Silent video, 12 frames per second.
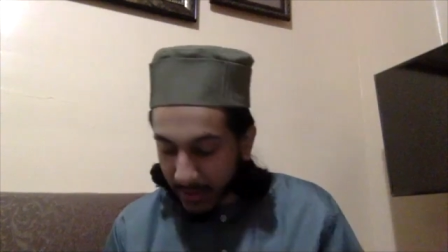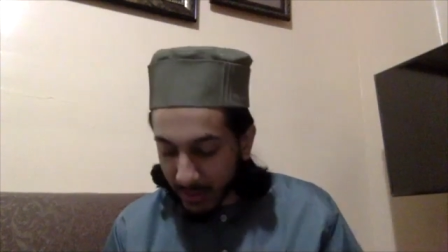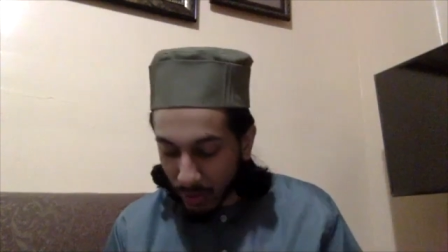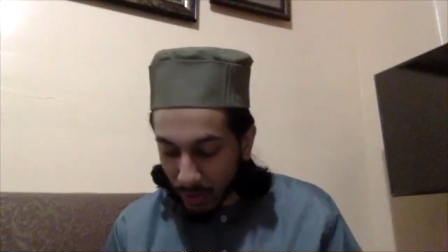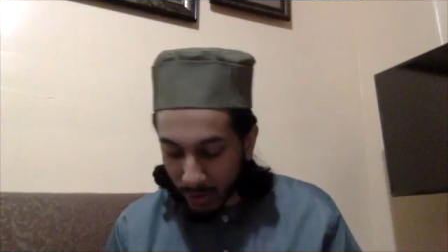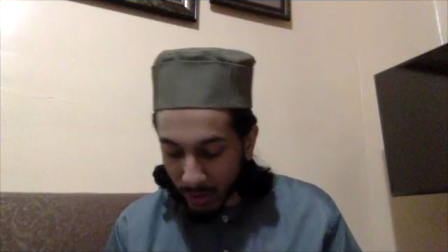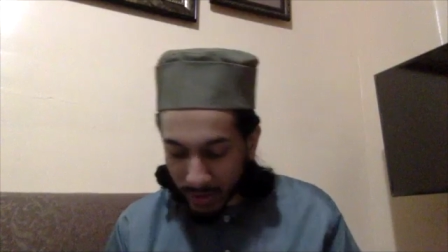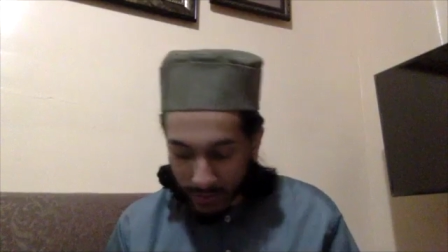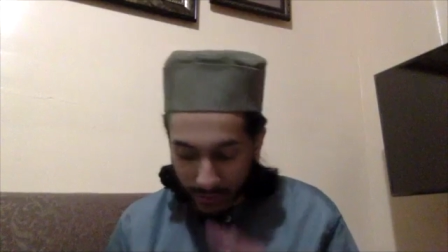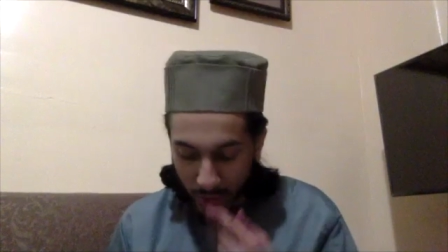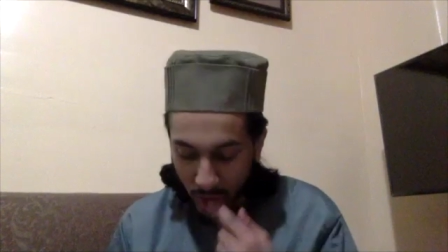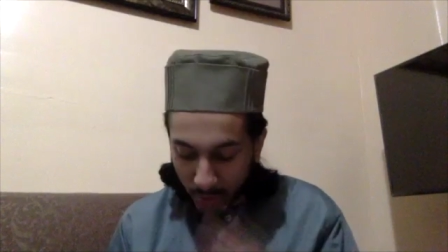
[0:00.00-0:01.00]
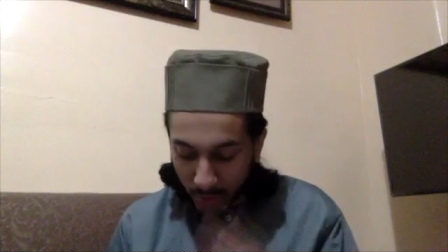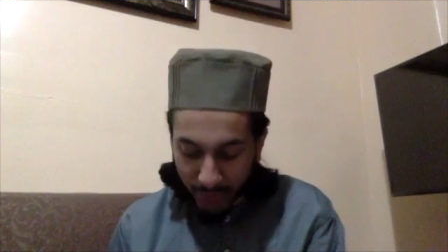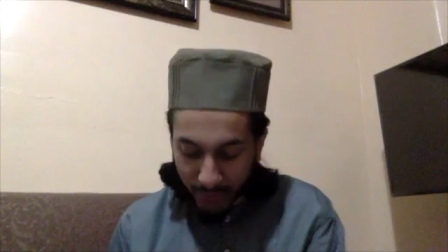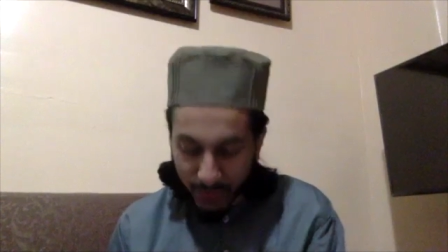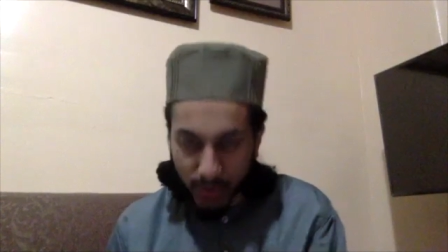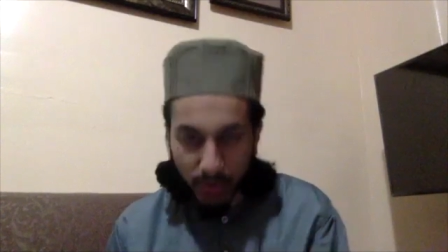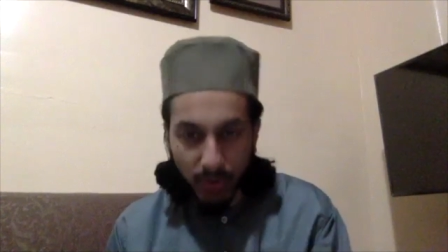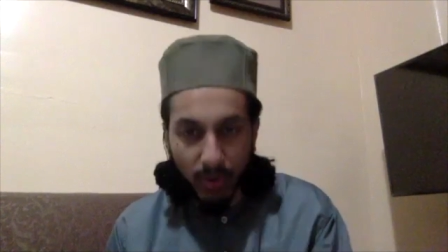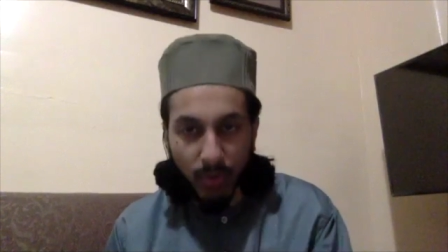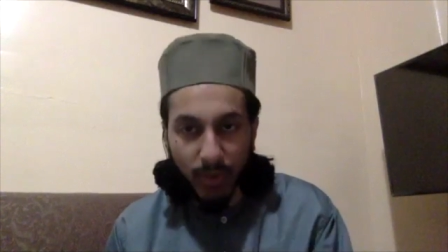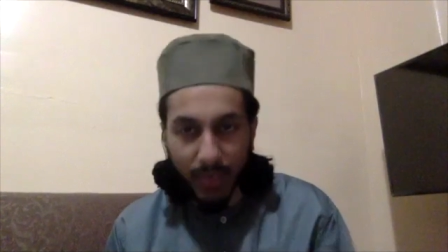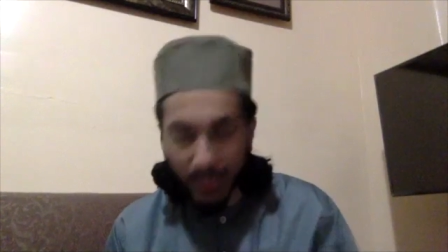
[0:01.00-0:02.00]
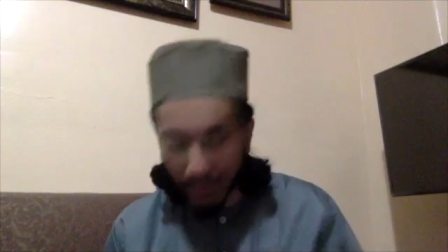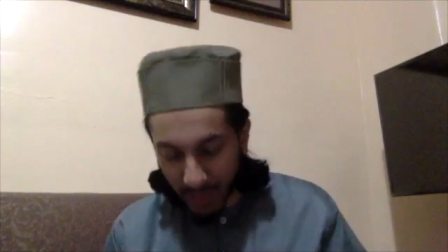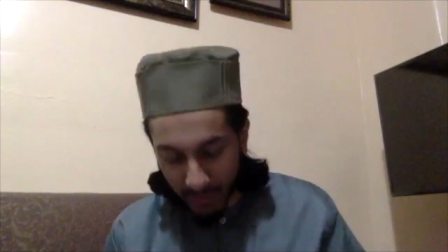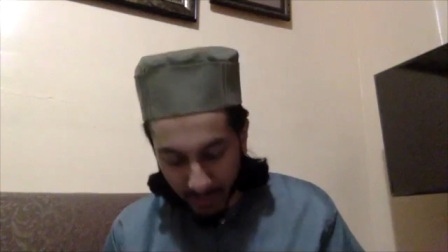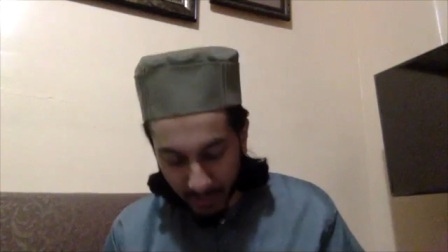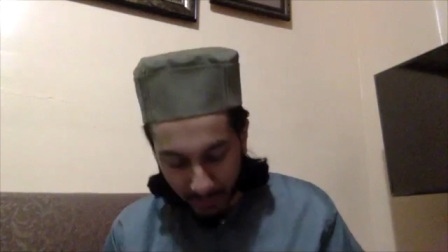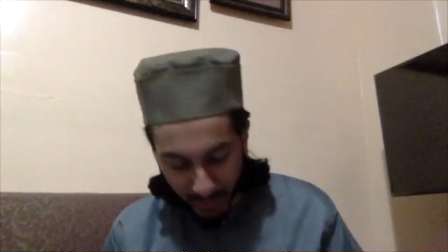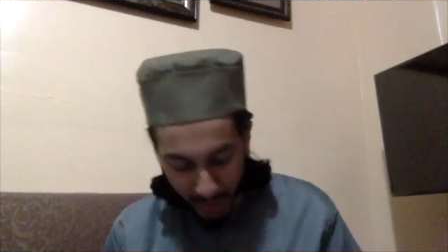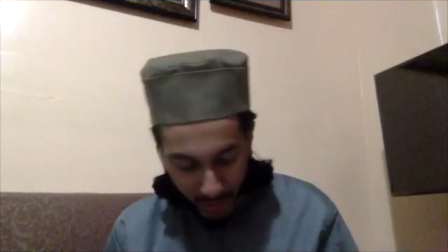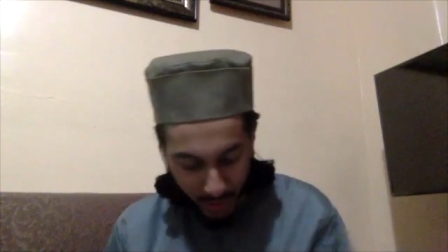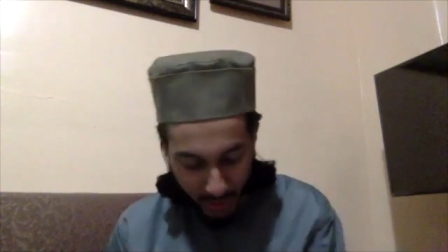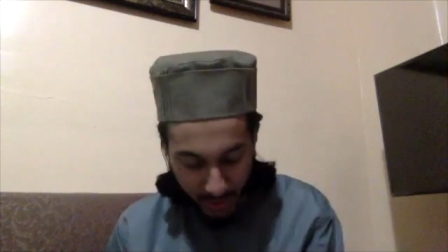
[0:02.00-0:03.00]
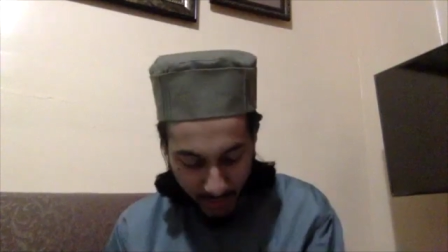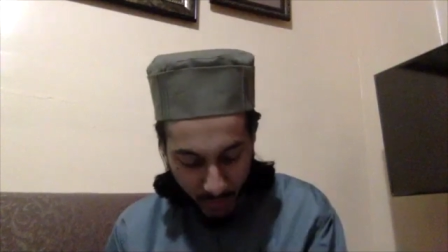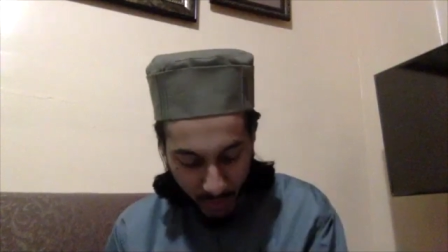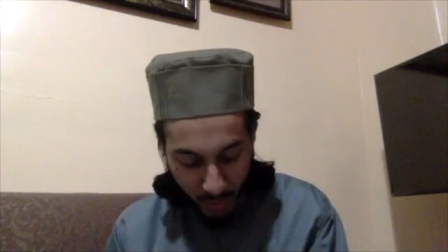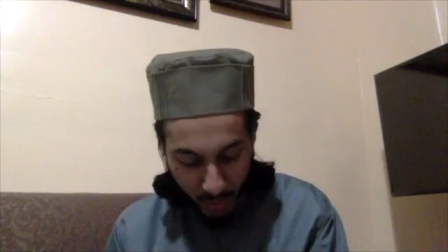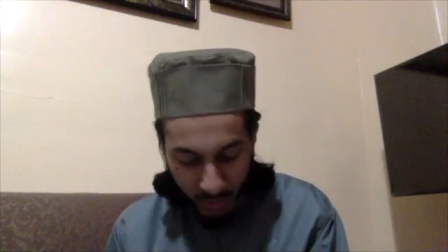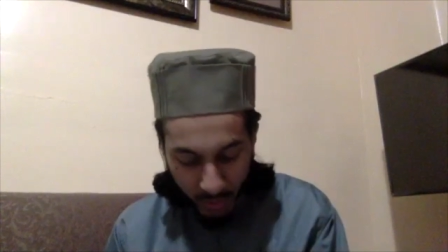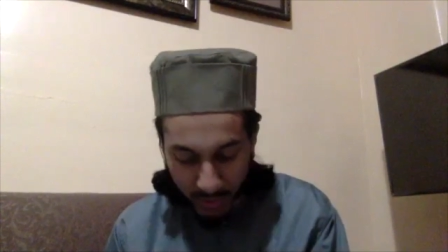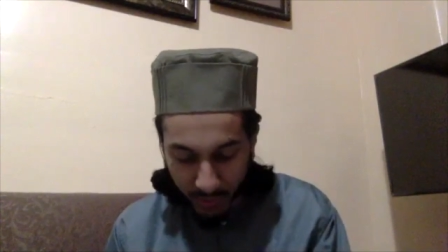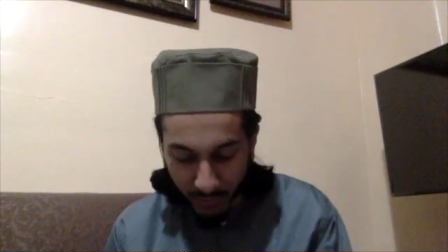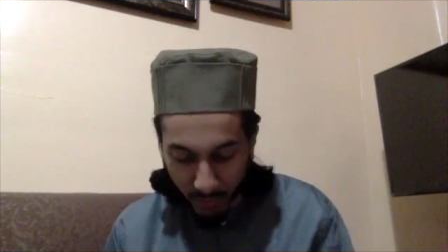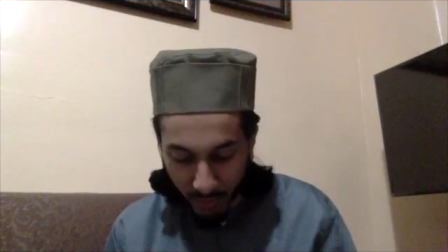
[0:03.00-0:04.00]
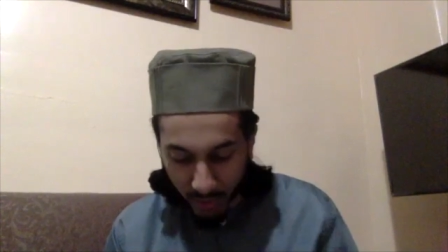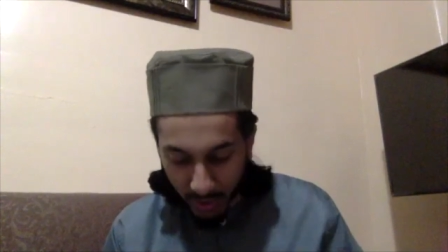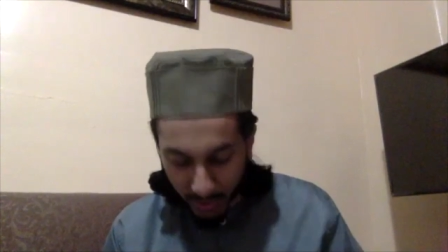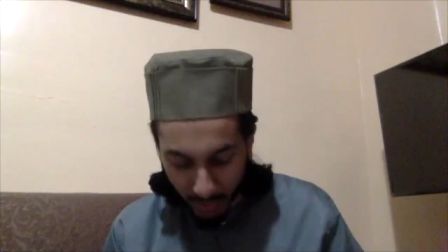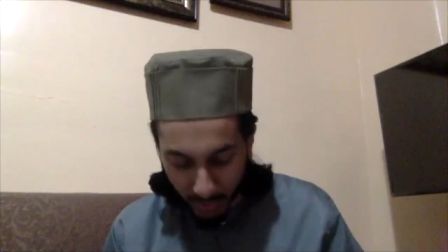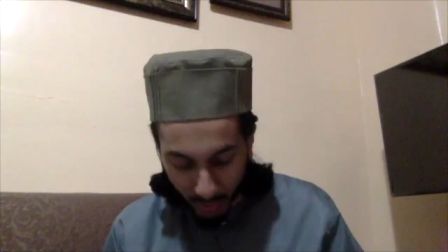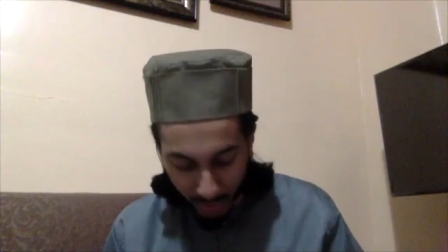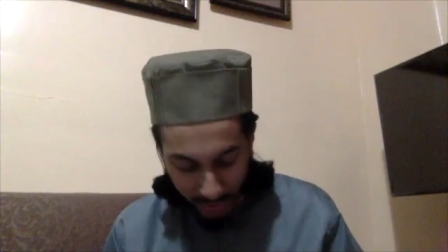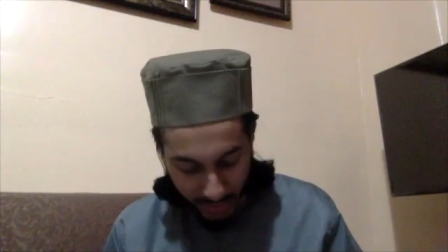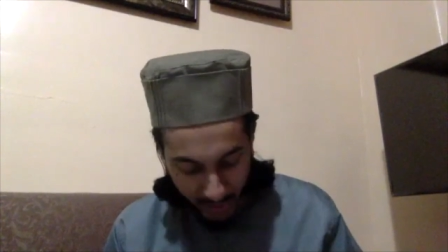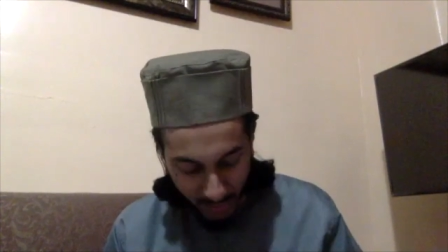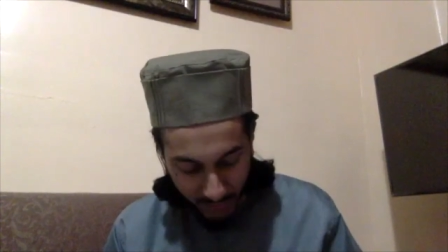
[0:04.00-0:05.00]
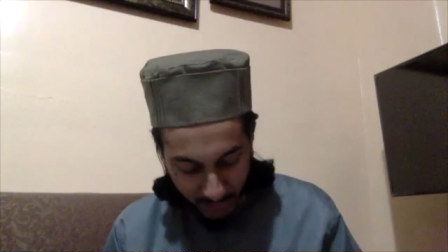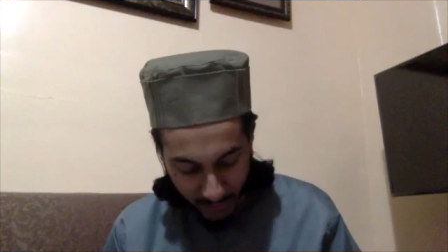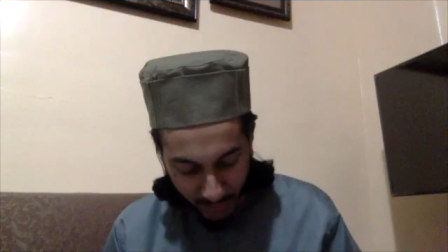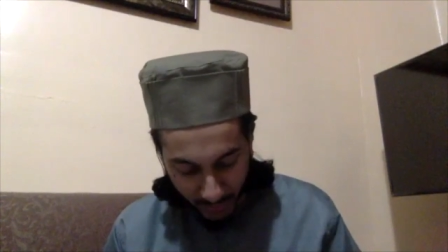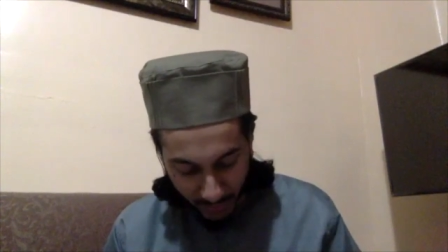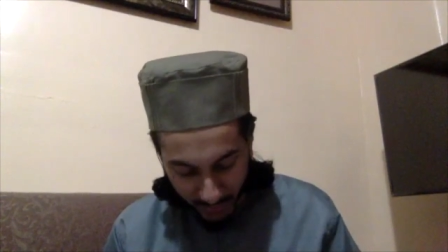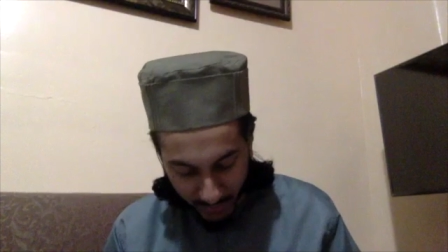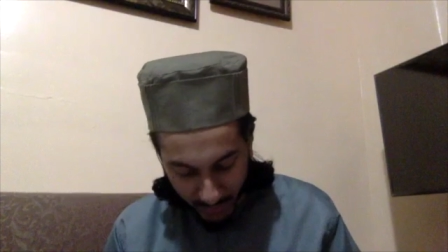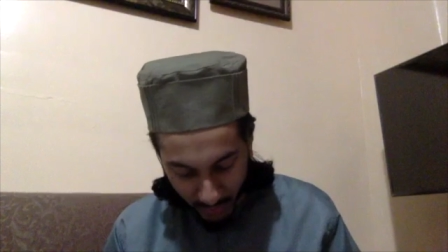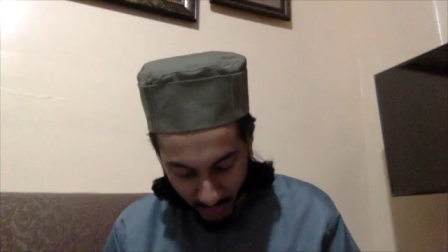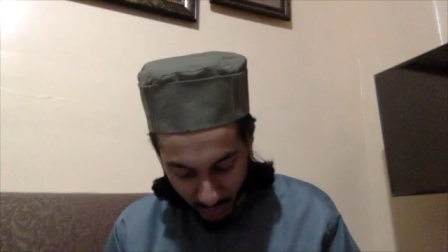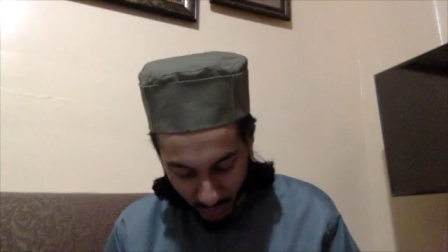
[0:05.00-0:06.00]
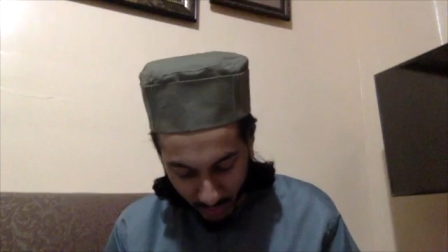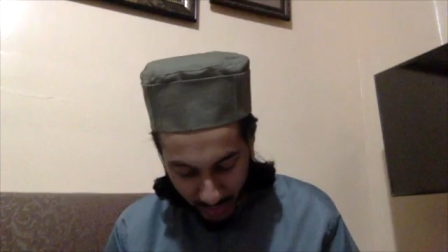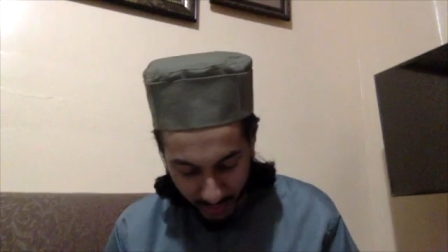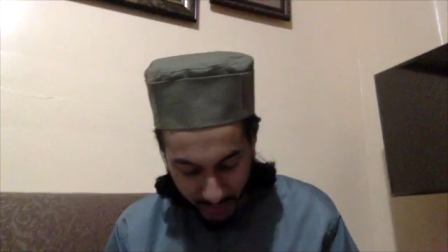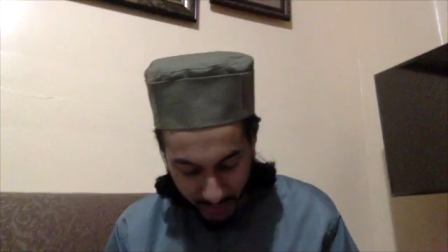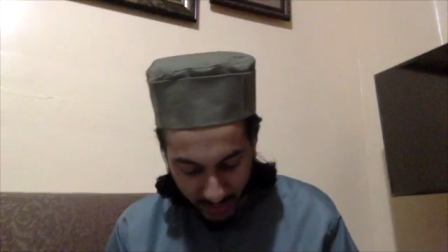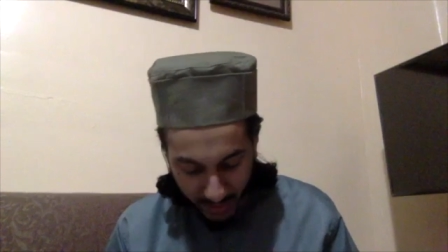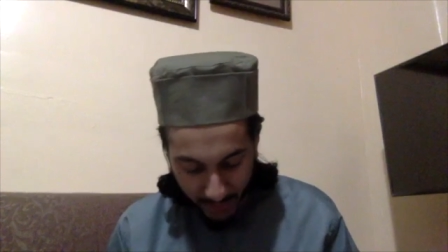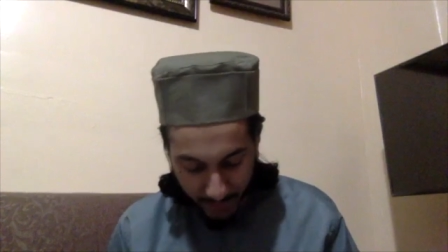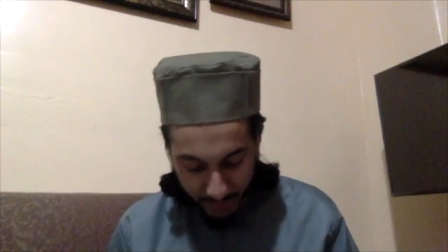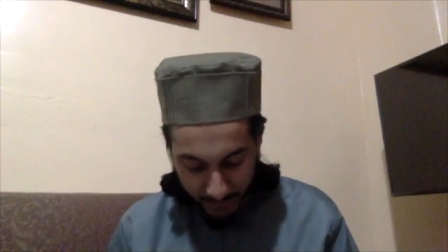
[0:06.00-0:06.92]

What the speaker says: daughters of the Prophet sallallahu alaihi wasallam, I'm pretty sure everyone knows the four daughters of the Prophet sallallahu alaihi wasallam,